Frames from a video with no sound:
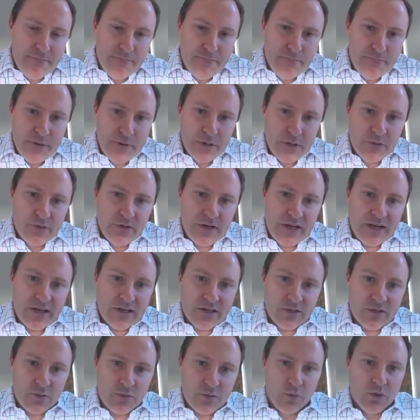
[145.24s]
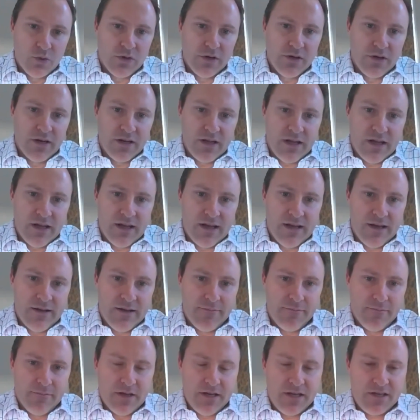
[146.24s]
buildings would
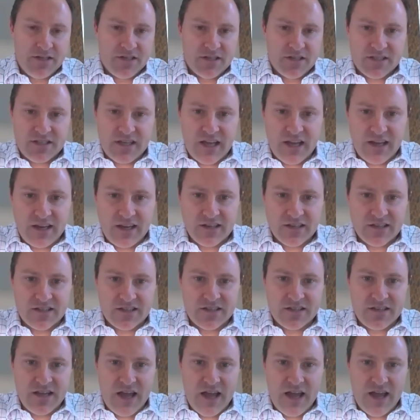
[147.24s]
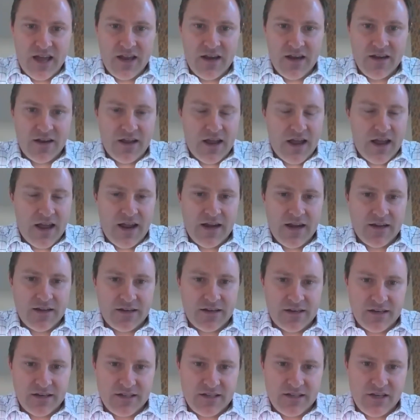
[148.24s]
just take a stand and
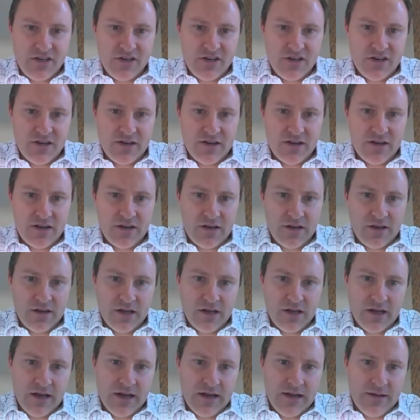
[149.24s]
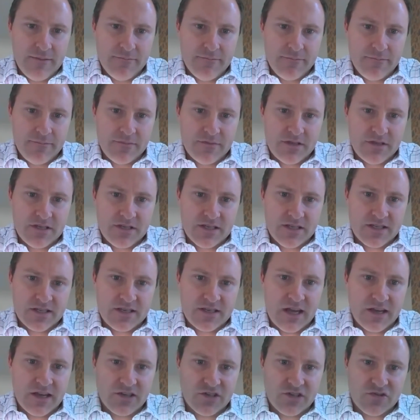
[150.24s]
continue to
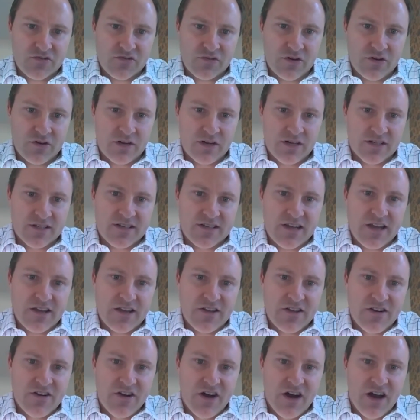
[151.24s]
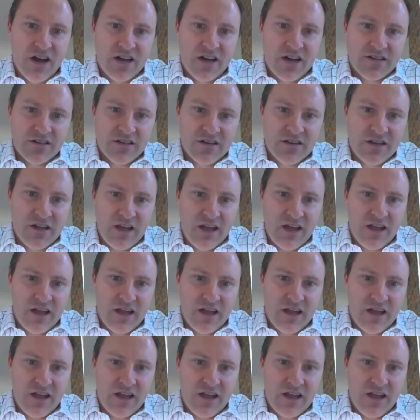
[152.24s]
stay strong and stay united,